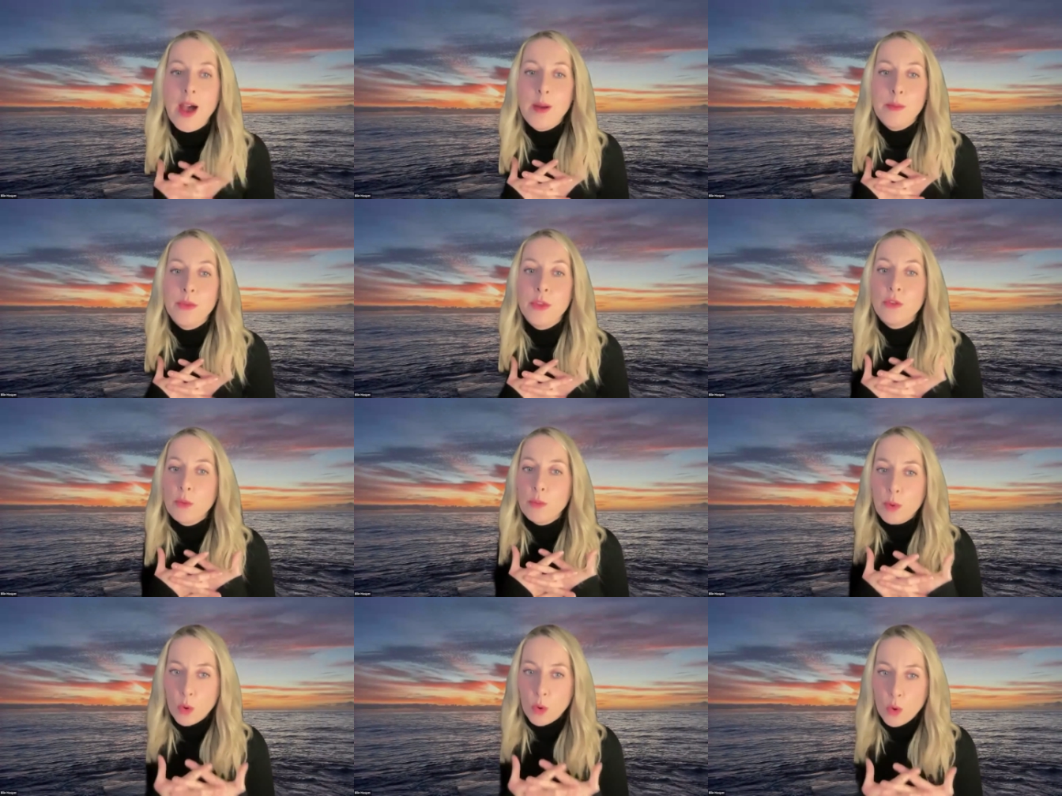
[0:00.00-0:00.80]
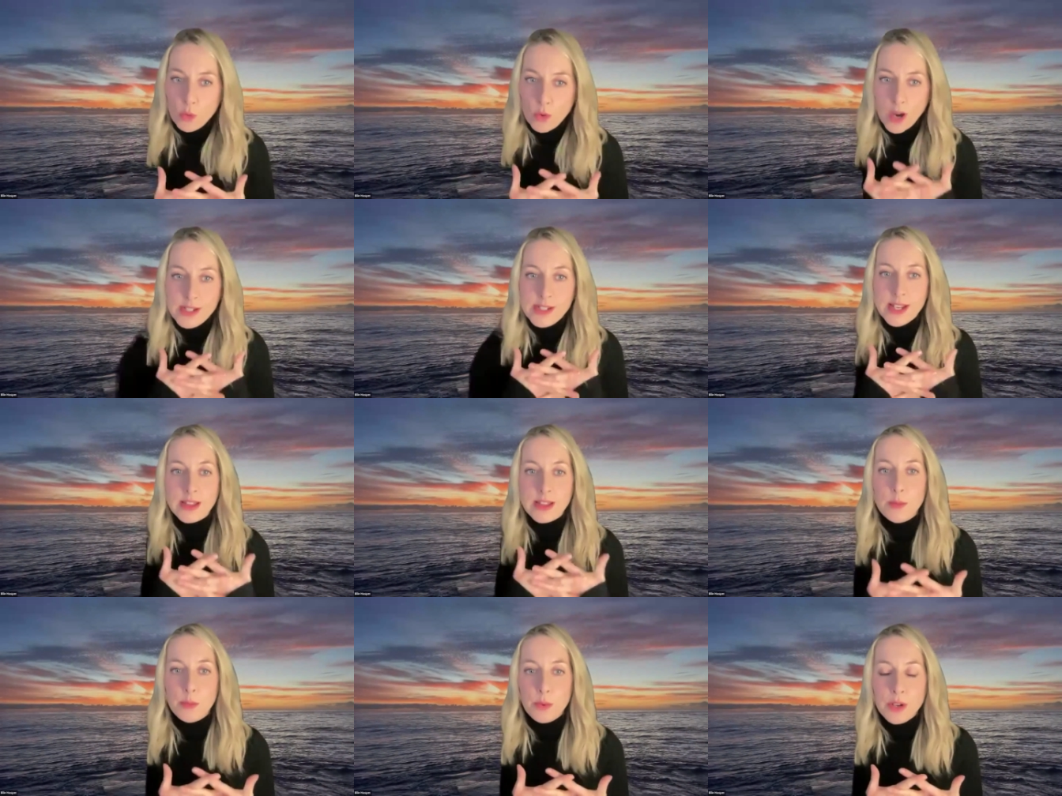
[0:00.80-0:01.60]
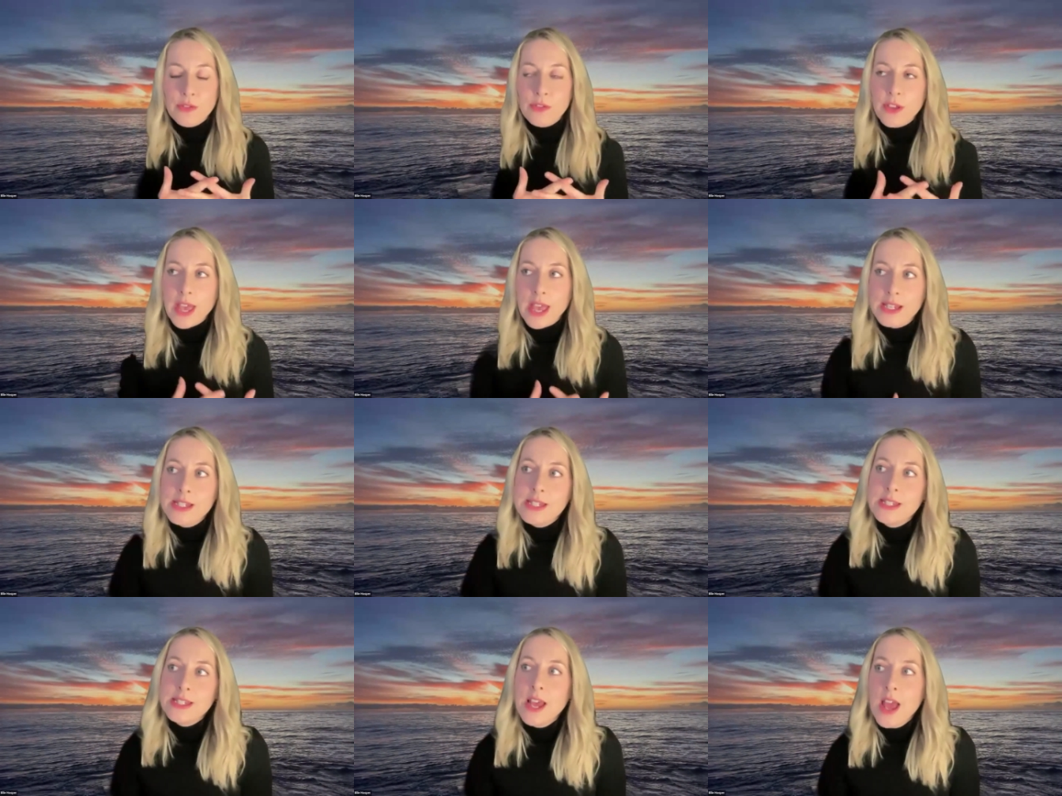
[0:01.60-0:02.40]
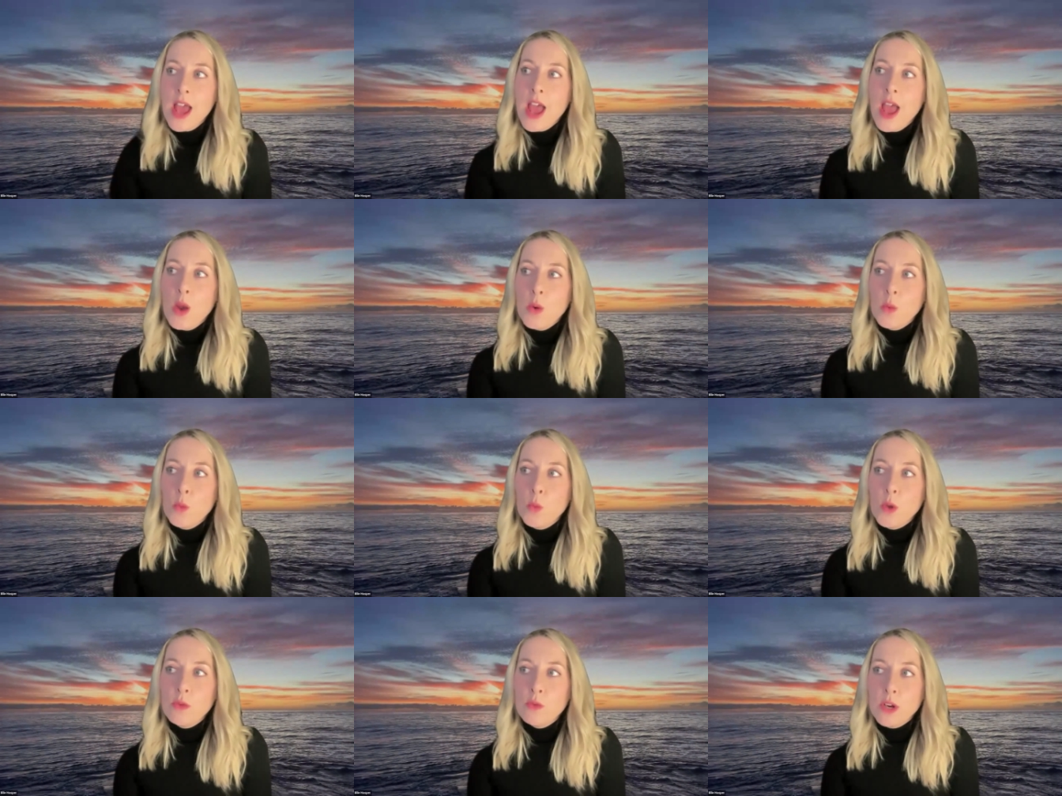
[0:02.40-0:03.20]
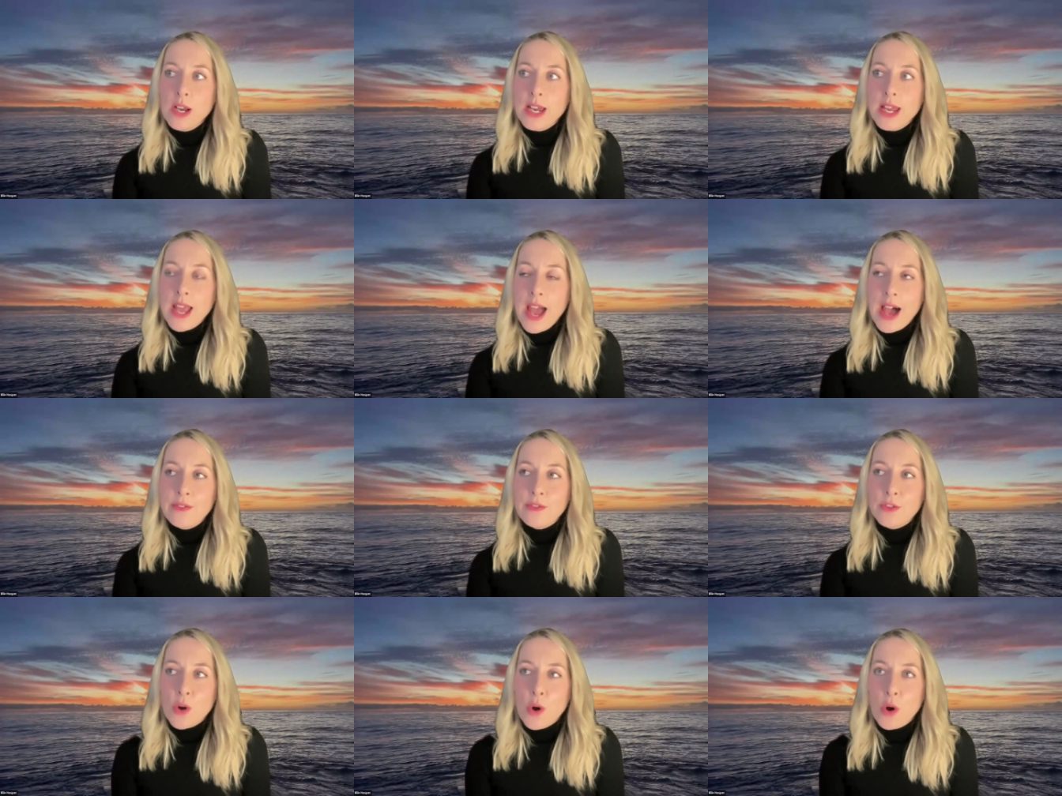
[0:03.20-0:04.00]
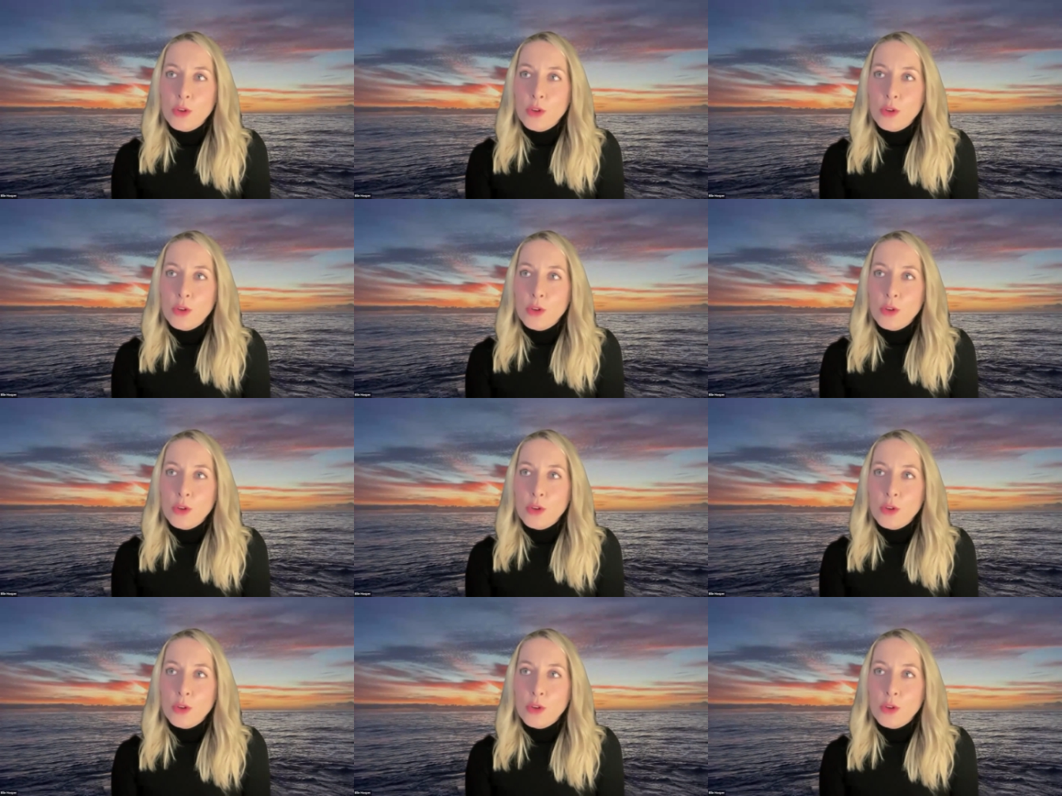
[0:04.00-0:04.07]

the report writing, the briefing. We really have